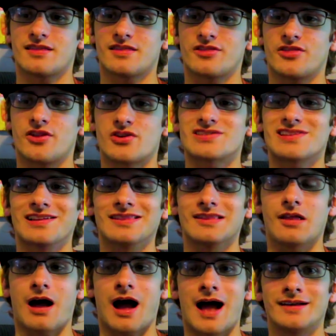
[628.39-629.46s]
There's a
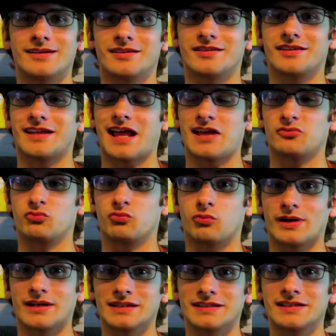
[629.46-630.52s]
lot that I
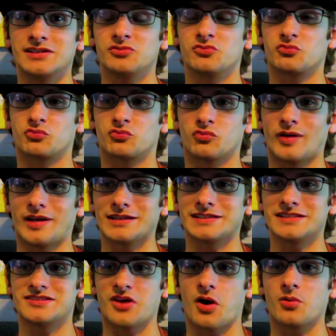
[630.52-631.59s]
really,
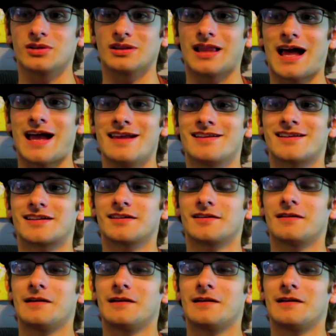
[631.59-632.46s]
really don't like.